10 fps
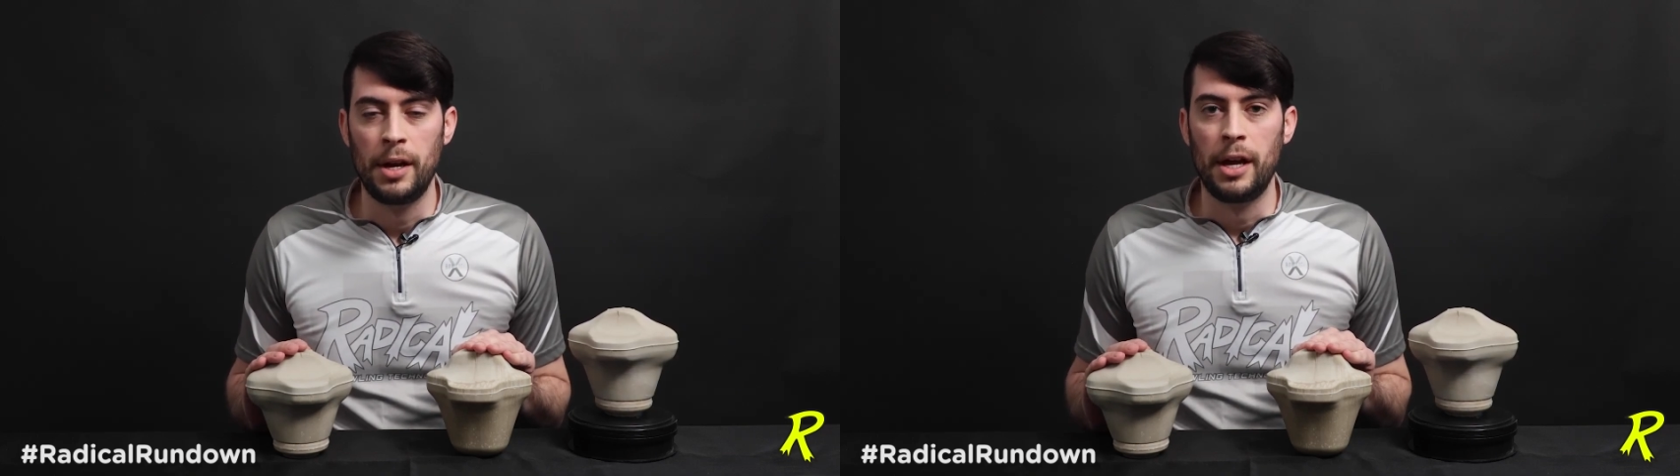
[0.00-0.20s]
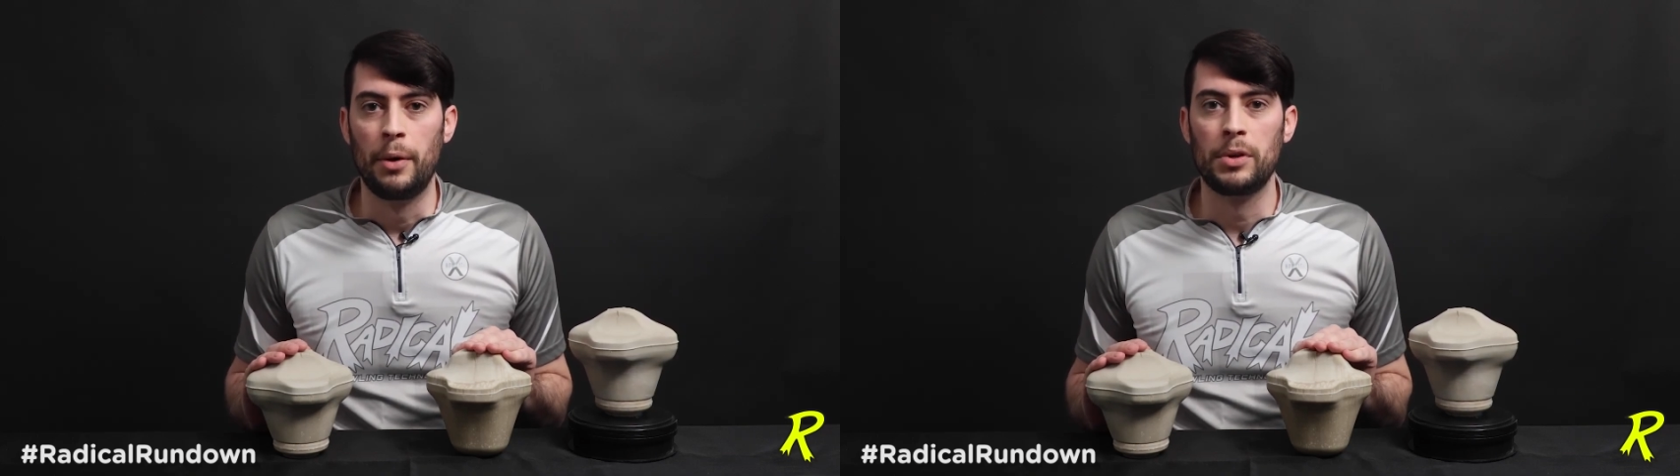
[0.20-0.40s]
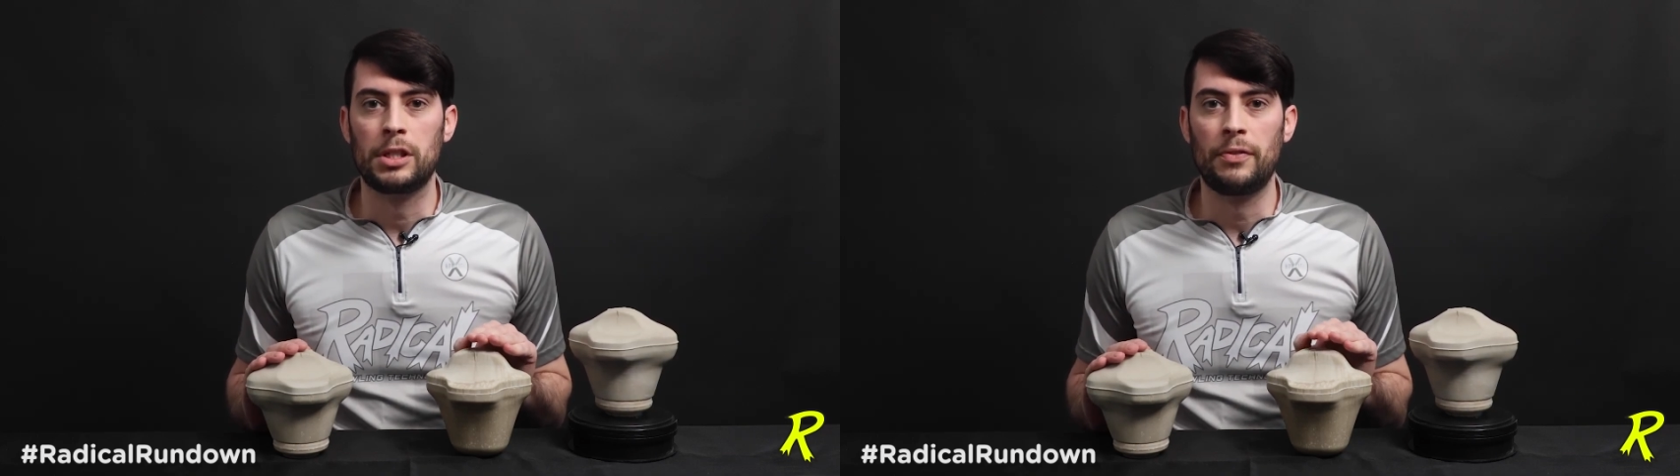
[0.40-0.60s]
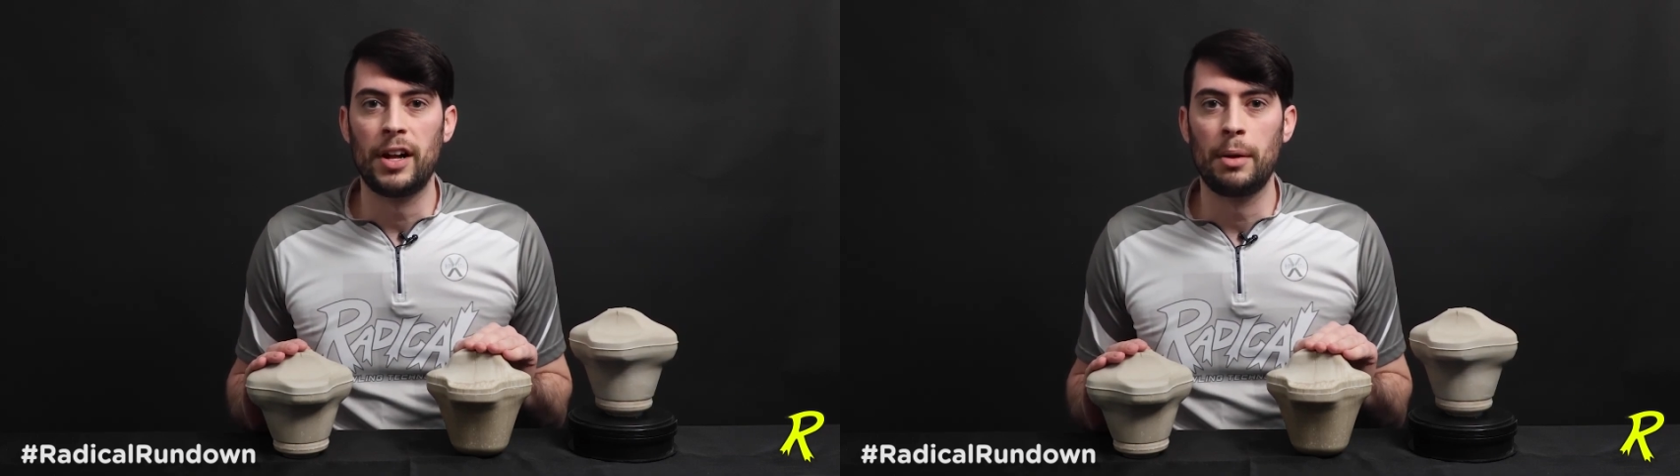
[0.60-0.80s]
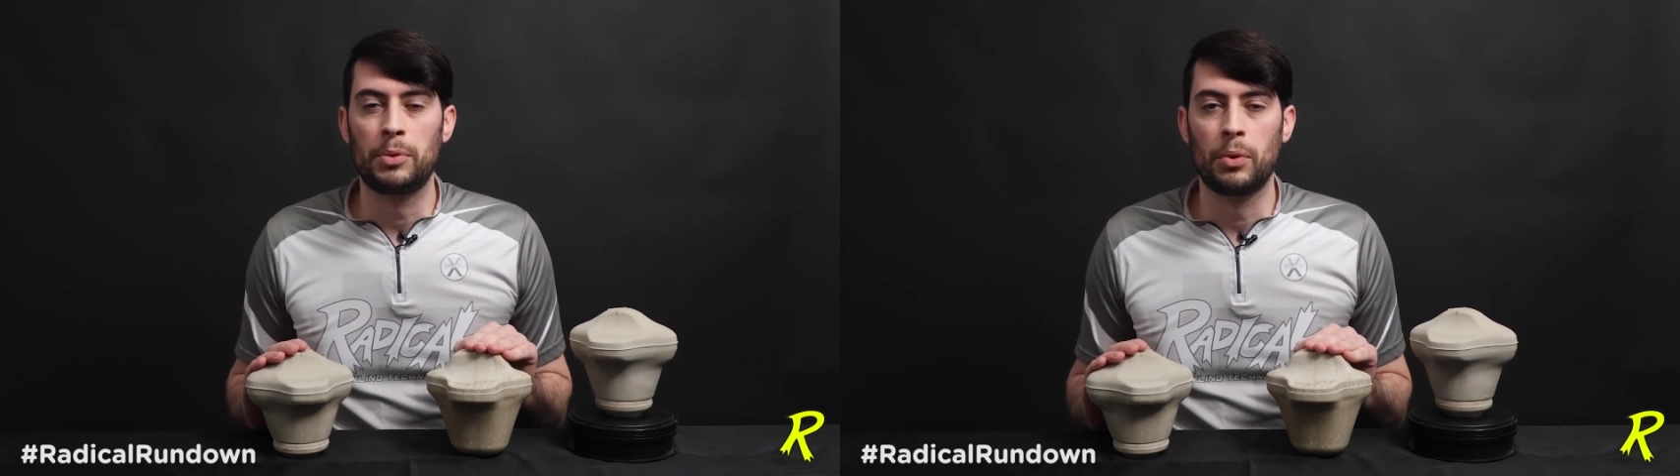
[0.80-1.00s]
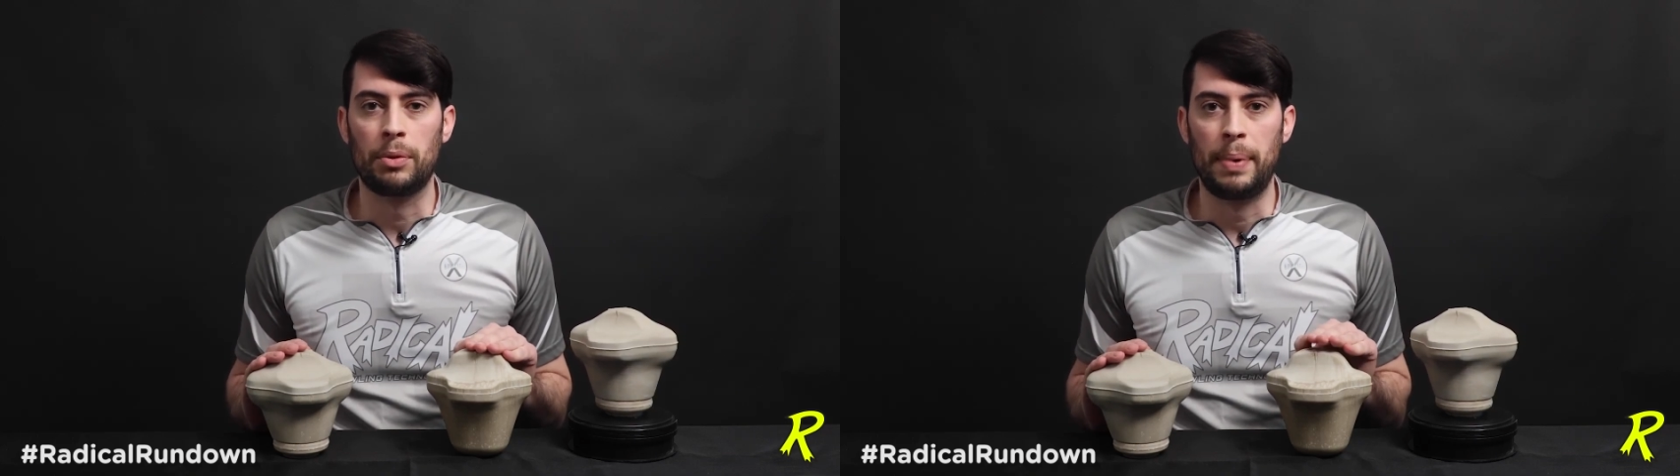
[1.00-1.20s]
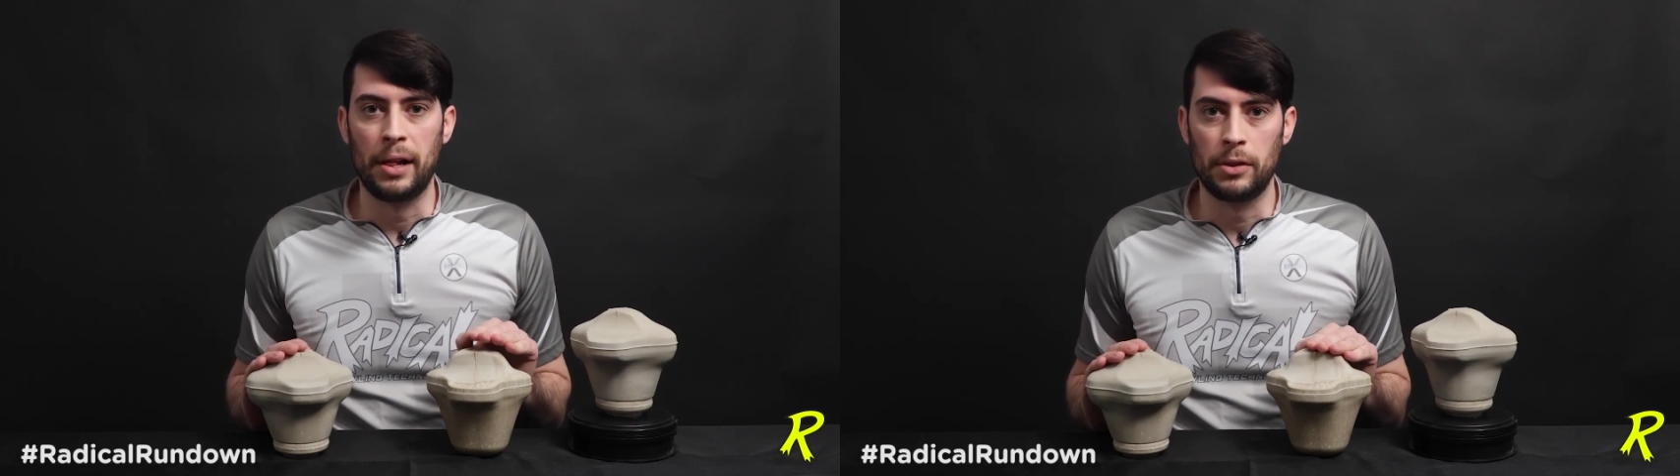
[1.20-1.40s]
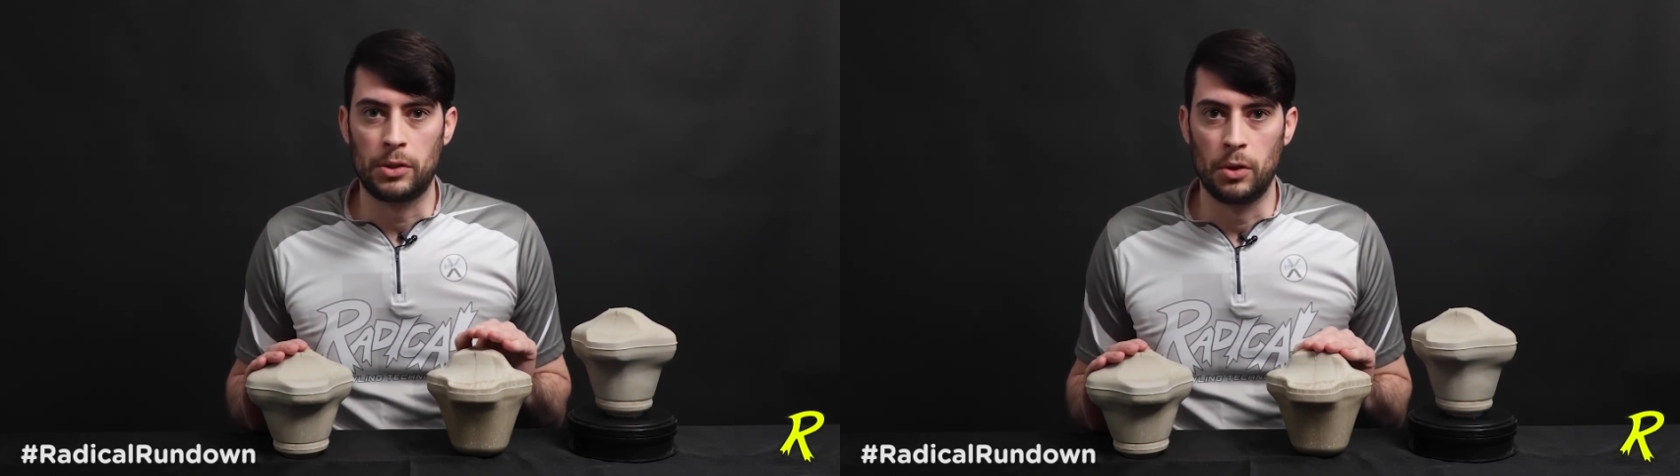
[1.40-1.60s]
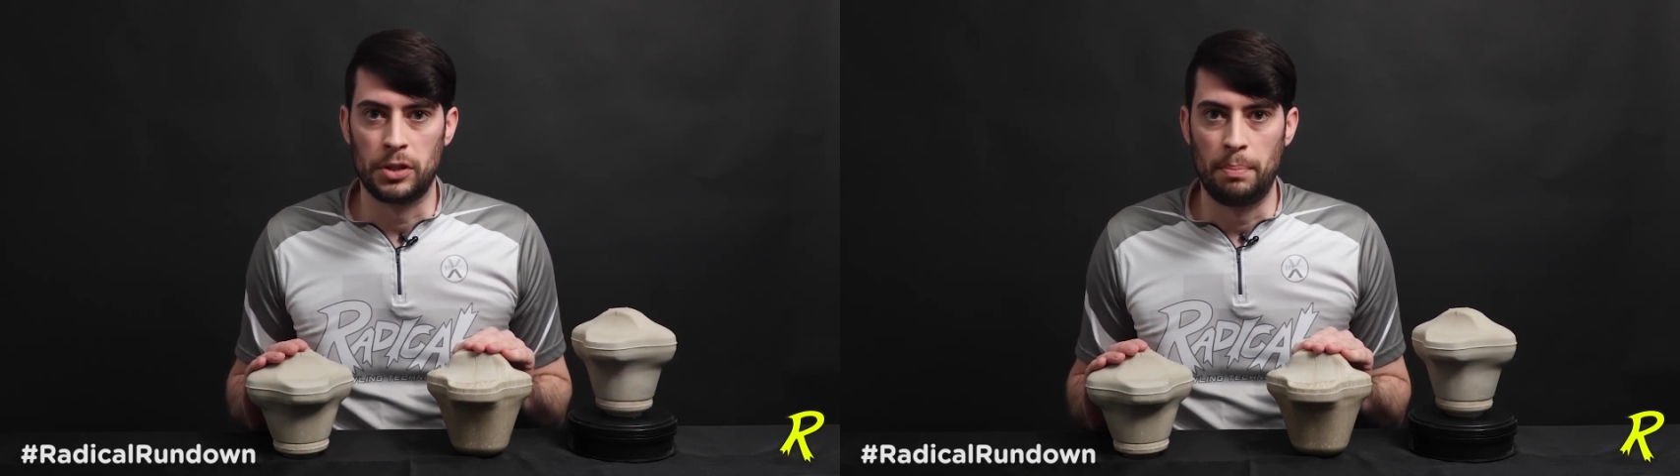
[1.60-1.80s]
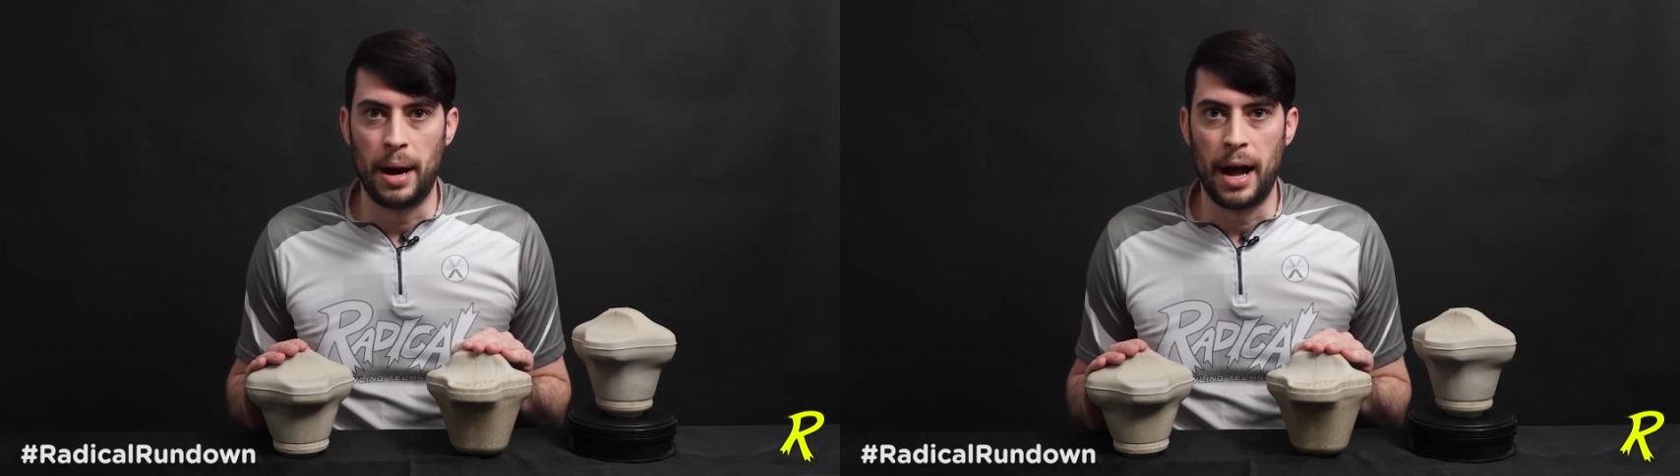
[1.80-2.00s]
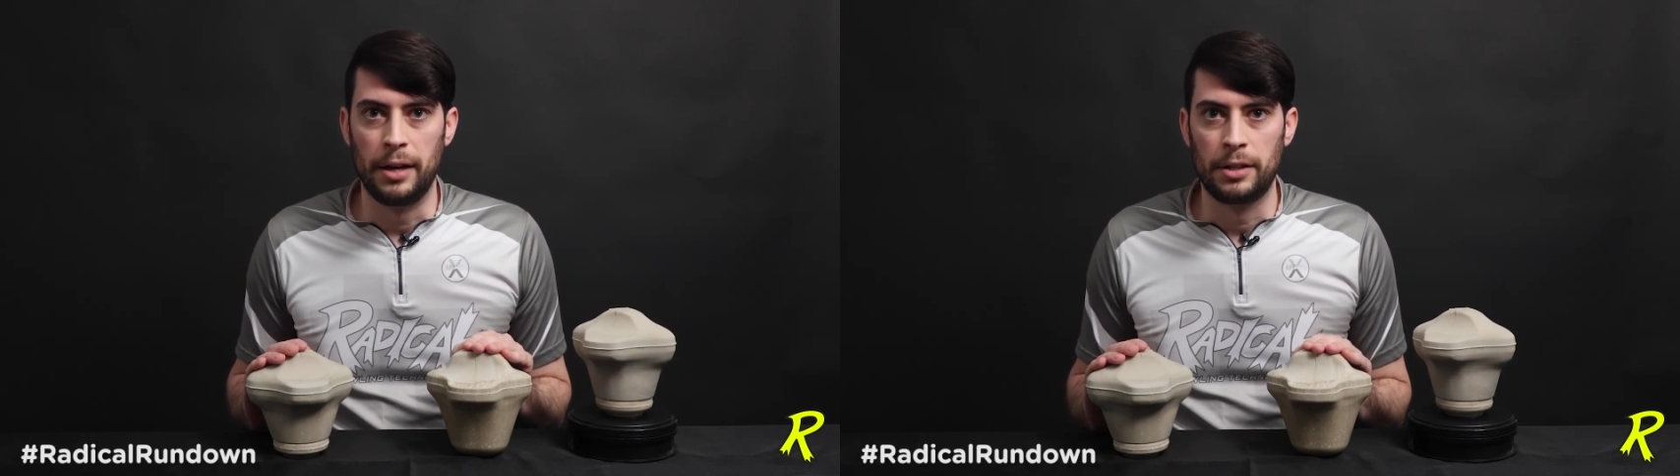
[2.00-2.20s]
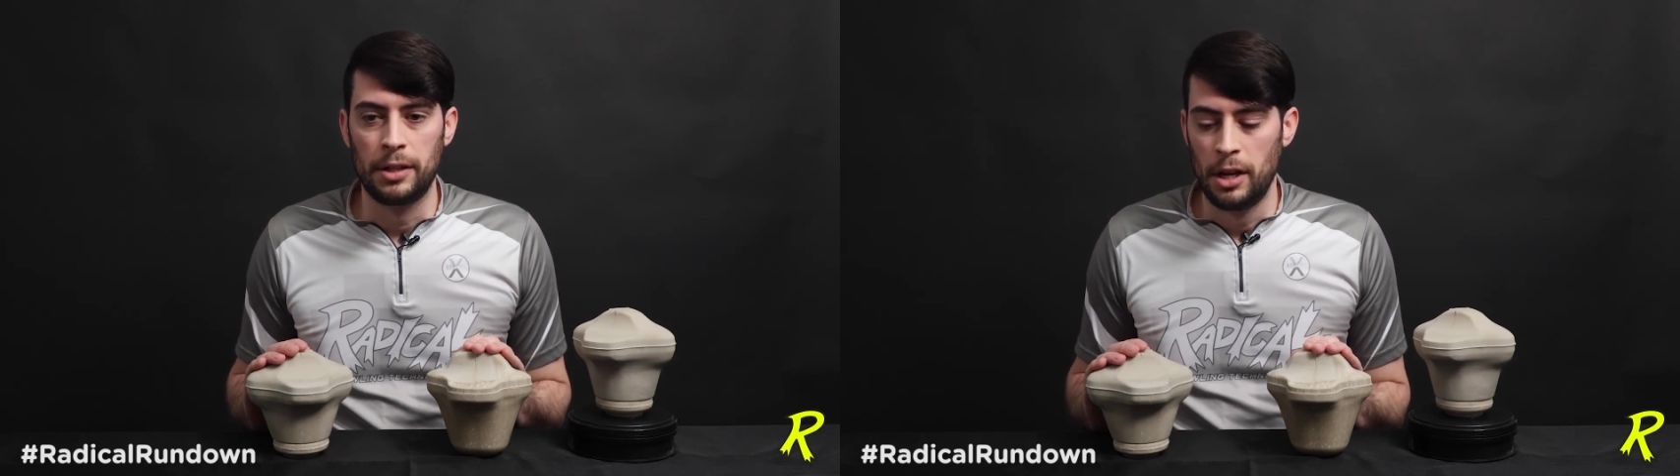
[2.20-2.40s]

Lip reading: it was developed with balance holes in mind.